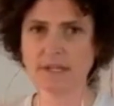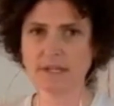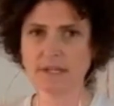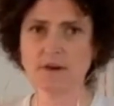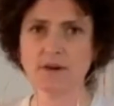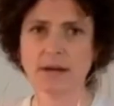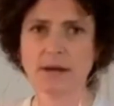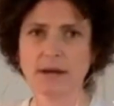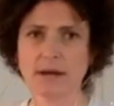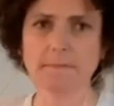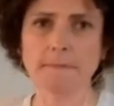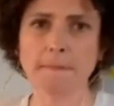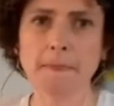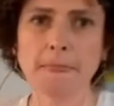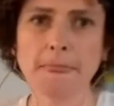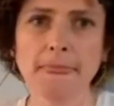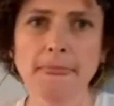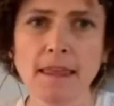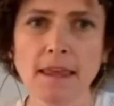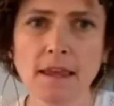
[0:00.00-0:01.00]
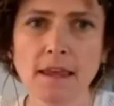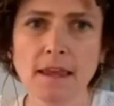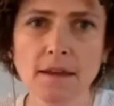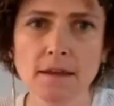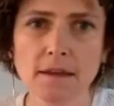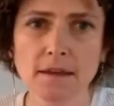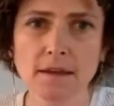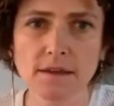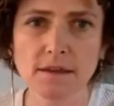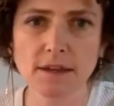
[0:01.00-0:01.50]
Okay.
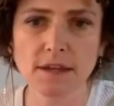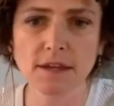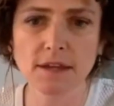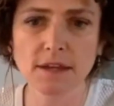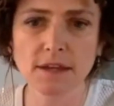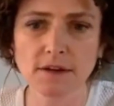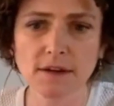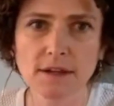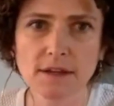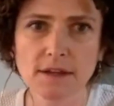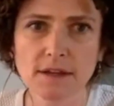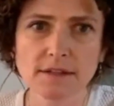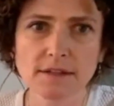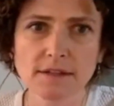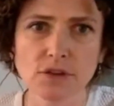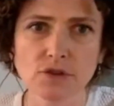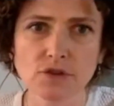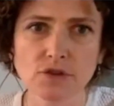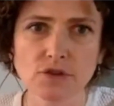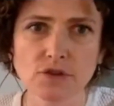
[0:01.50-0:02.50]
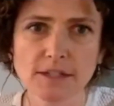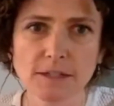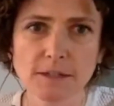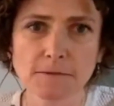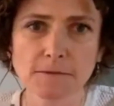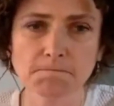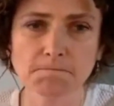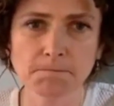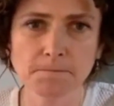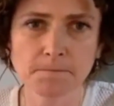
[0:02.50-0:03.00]
There is our dressing.
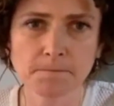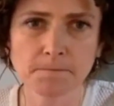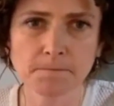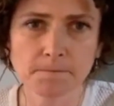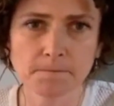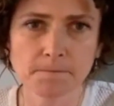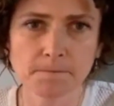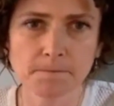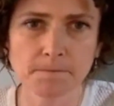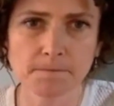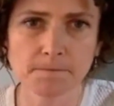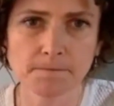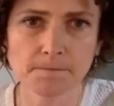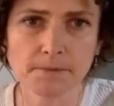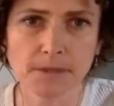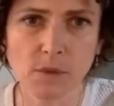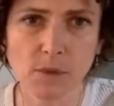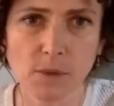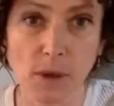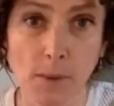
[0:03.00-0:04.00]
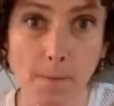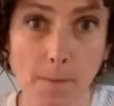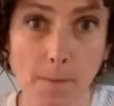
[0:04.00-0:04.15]
There we go.